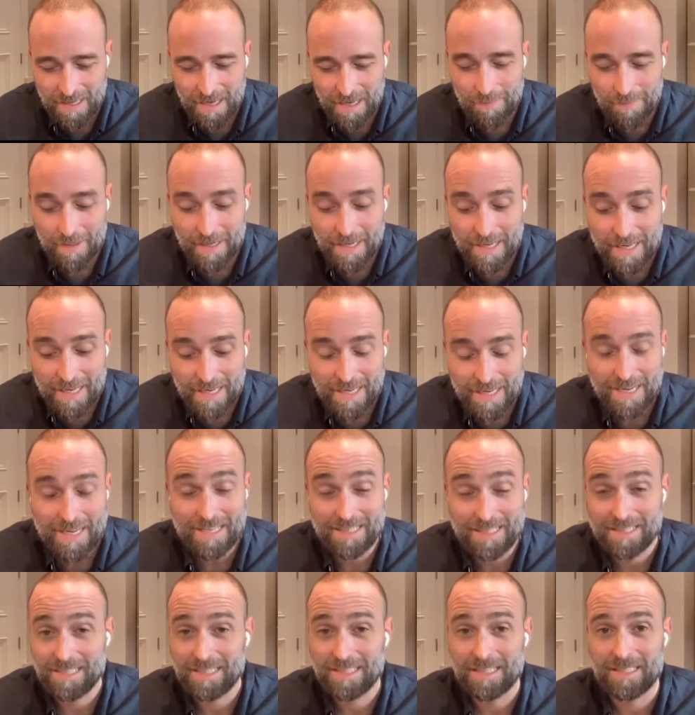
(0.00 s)
I mean,
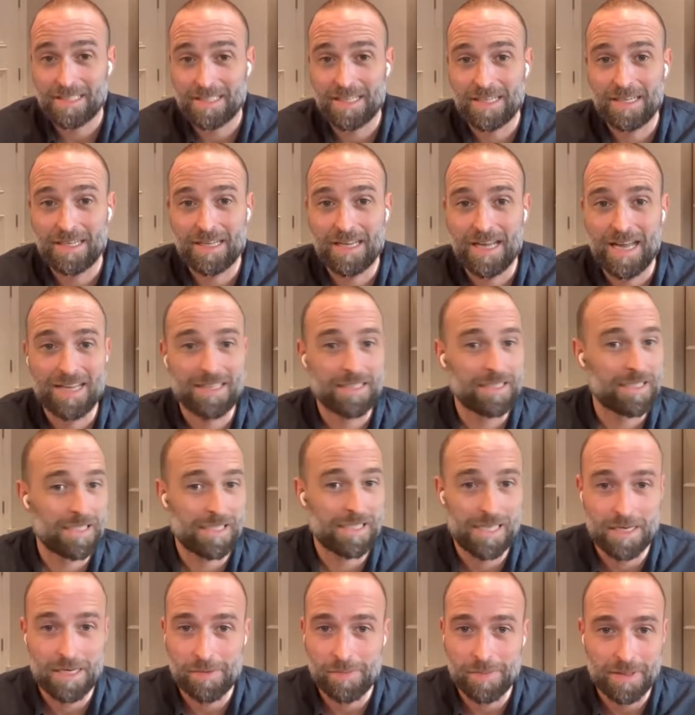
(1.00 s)
ESG and
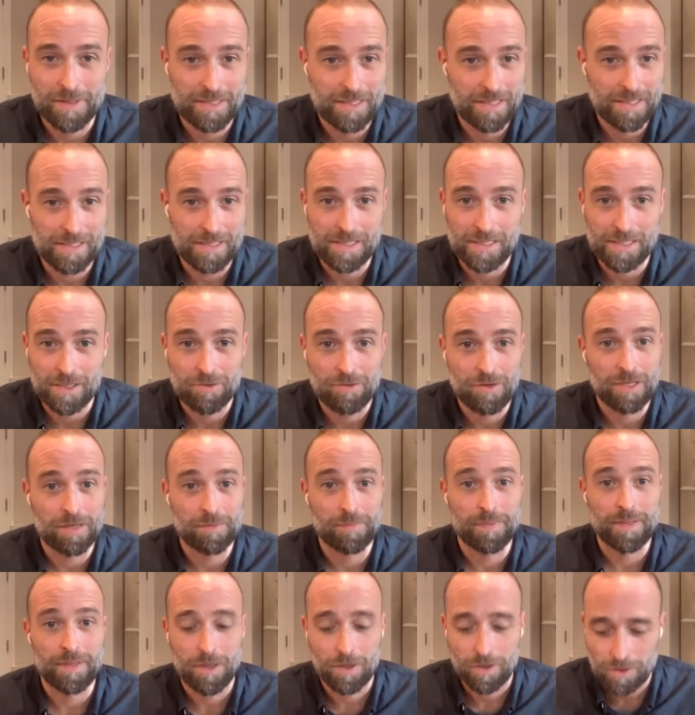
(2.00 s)
sustainability is an
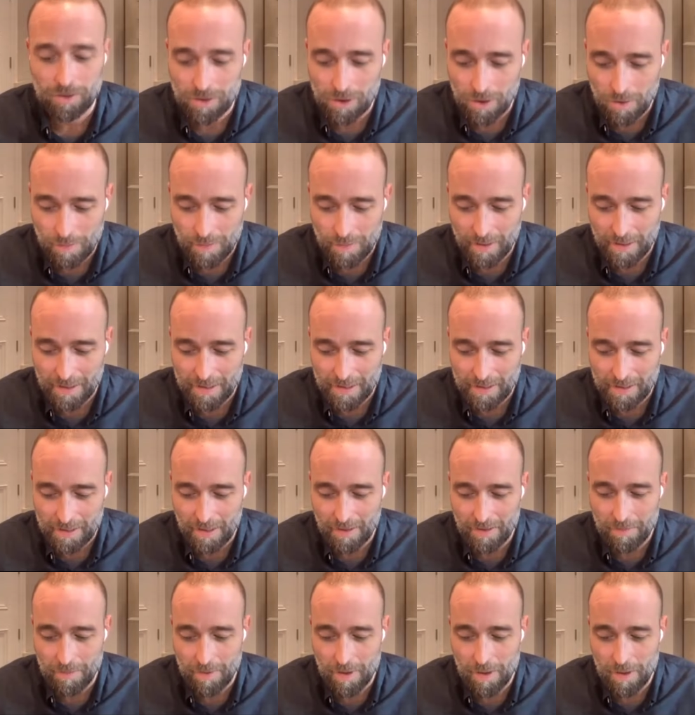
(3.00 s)
incredibly hot topic
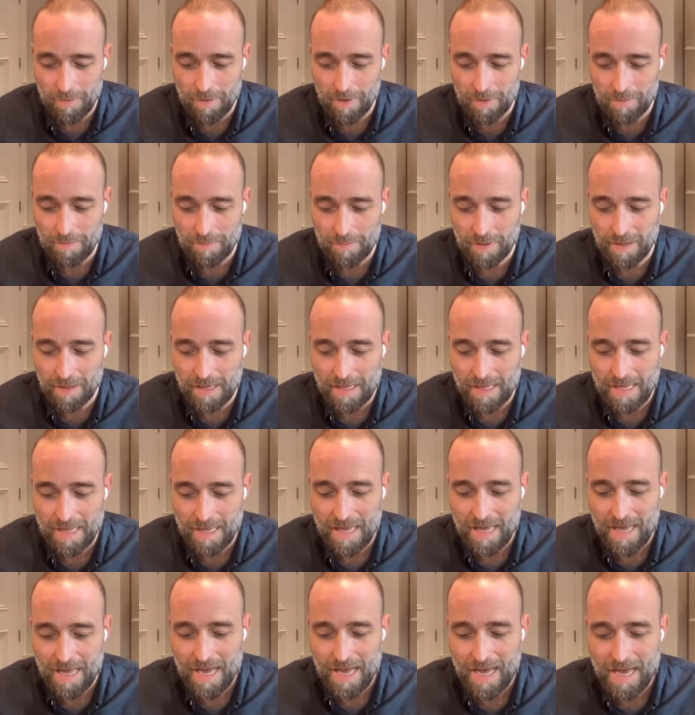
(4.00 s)
at the moment, but
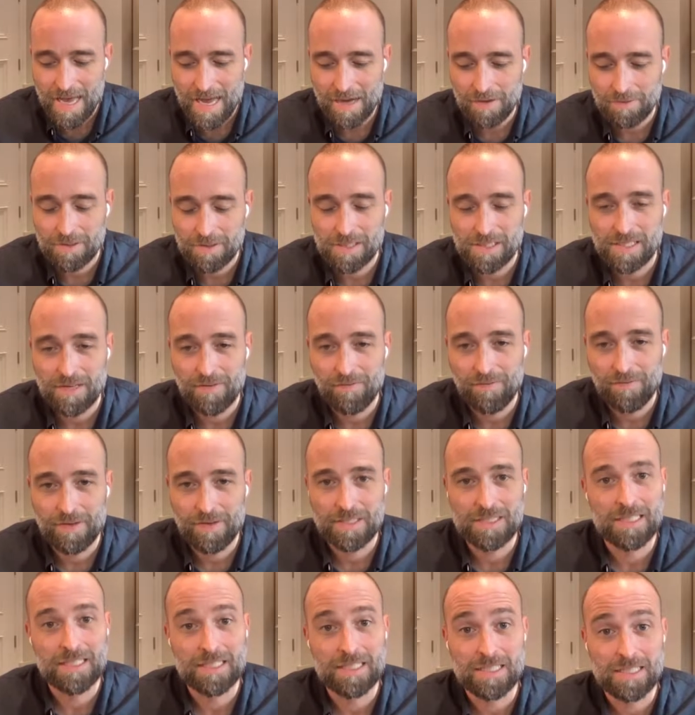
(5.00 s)
how does it
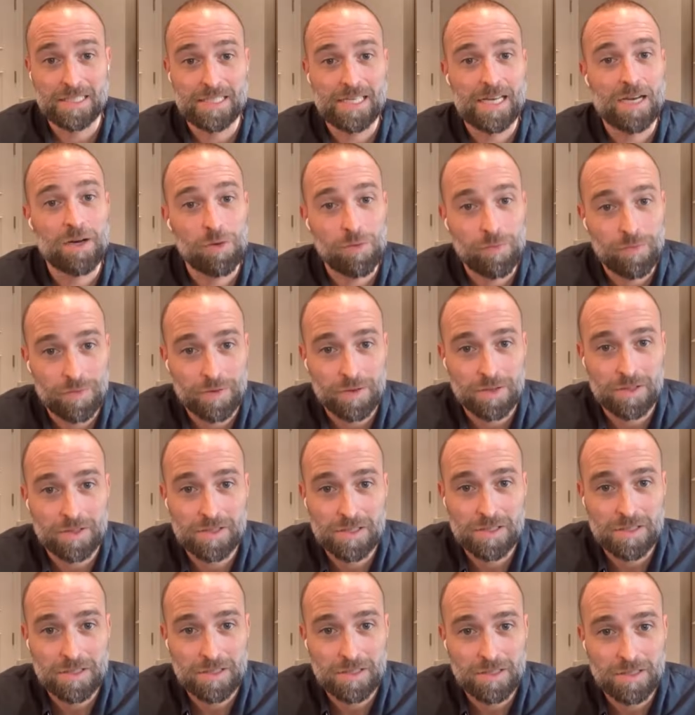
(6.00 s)
fit into
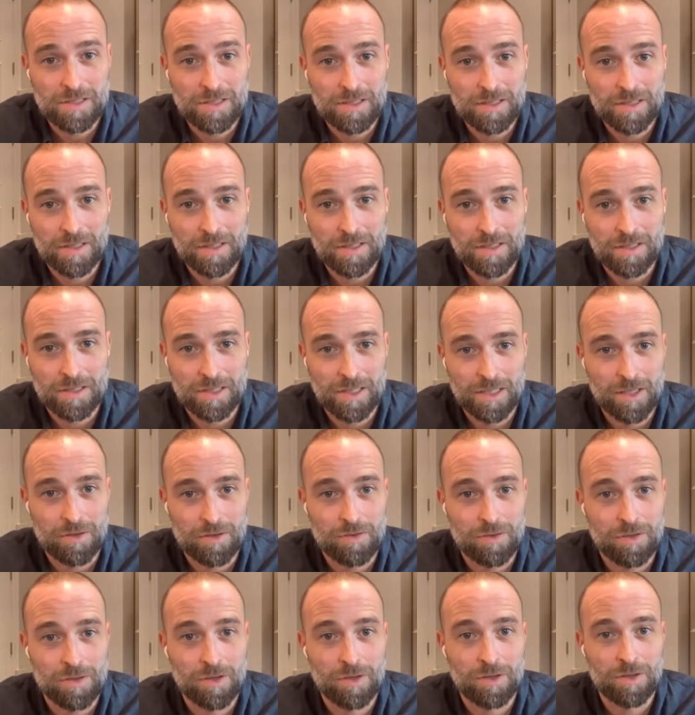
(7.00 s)
Telford's
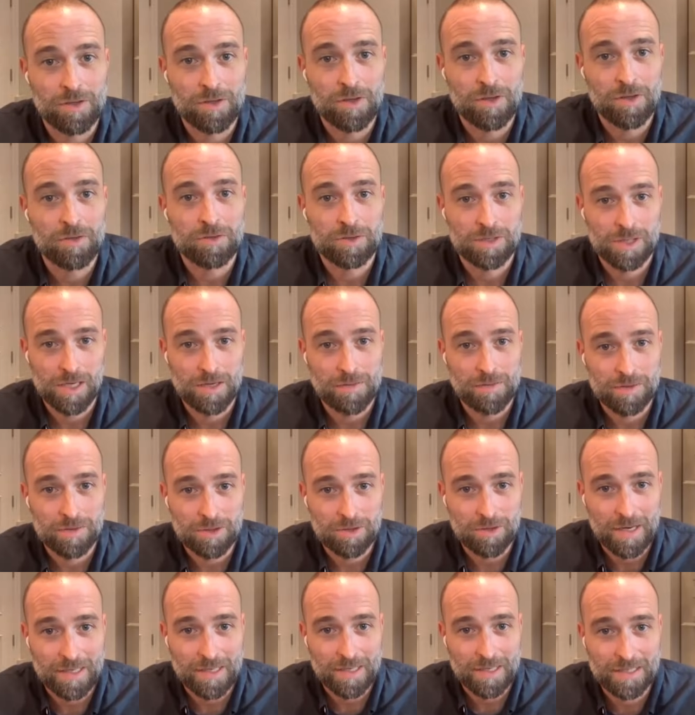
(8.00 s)
long-term
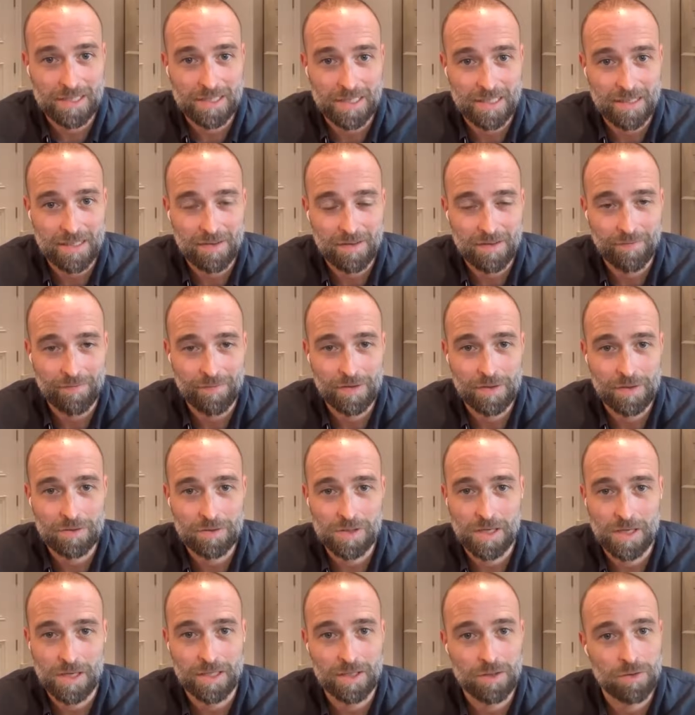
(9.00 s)
strategy? It
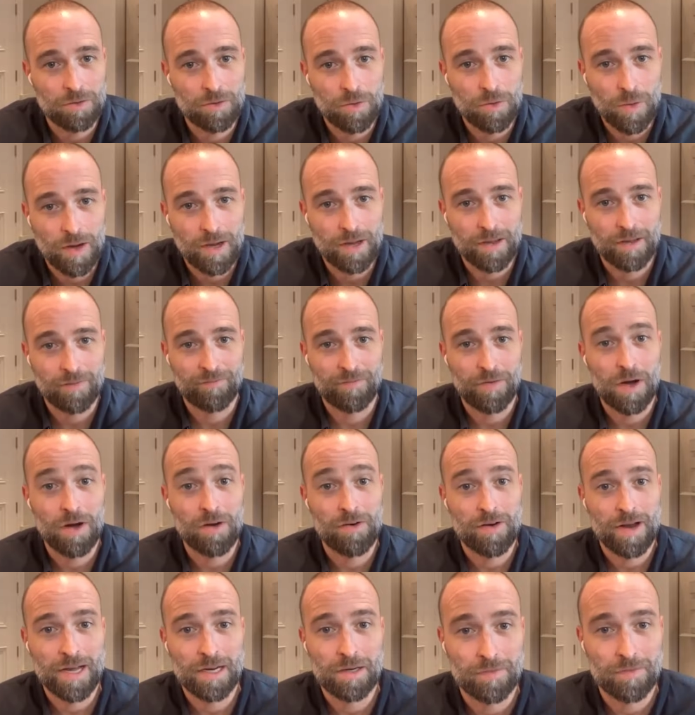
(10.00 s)
feels like you're quite
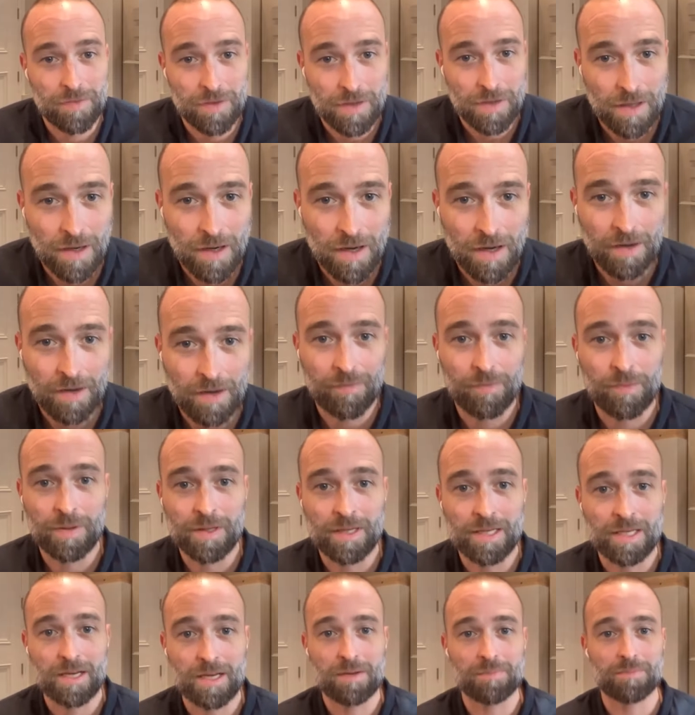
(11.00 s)
far ahead of the curve when
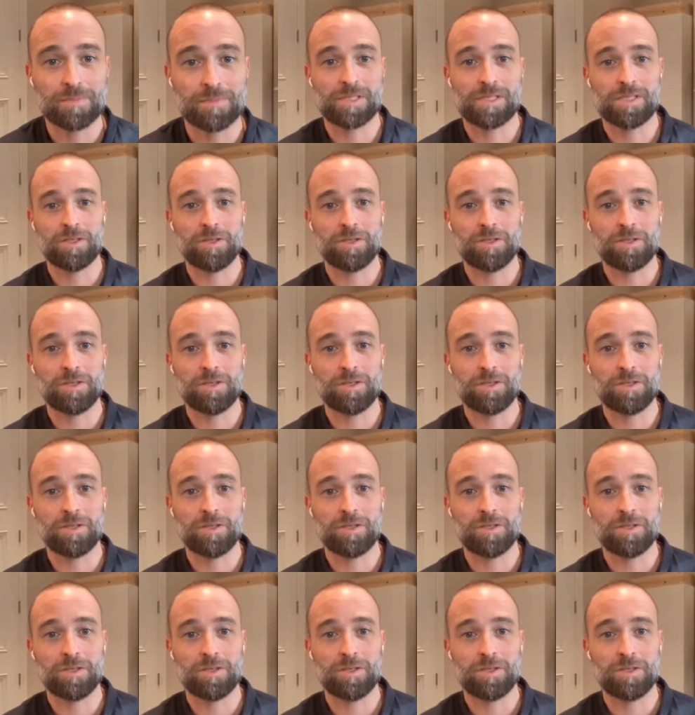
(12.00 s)
it comes